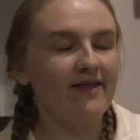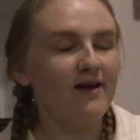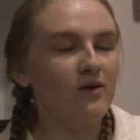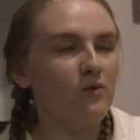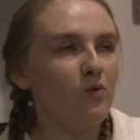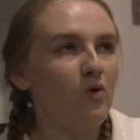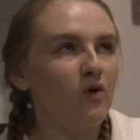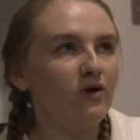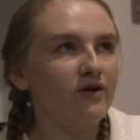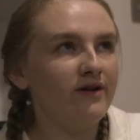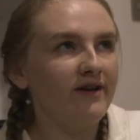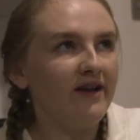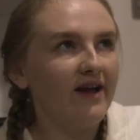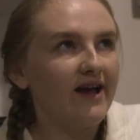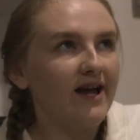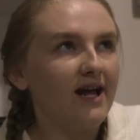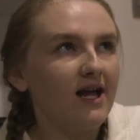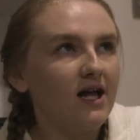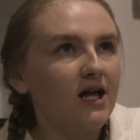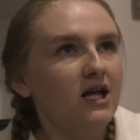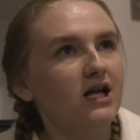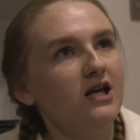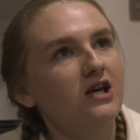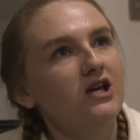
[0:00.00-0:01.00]
and then one
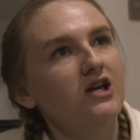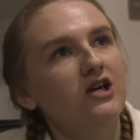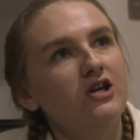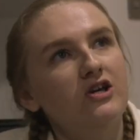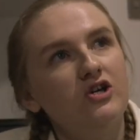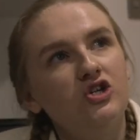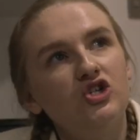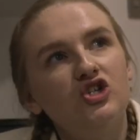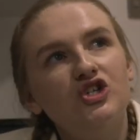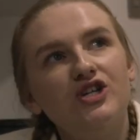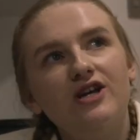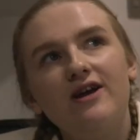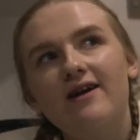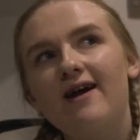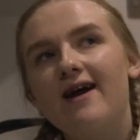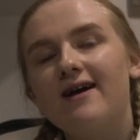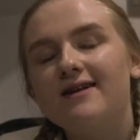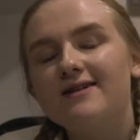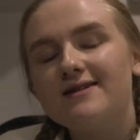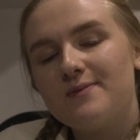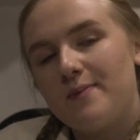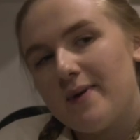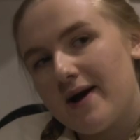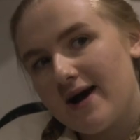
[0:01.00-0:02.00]
day she
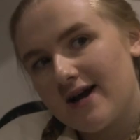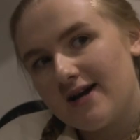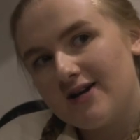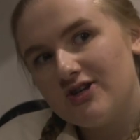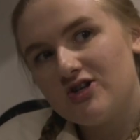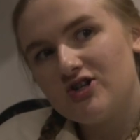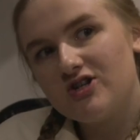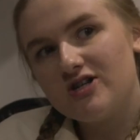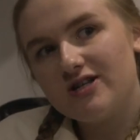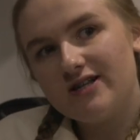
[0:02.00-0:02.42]
gets a package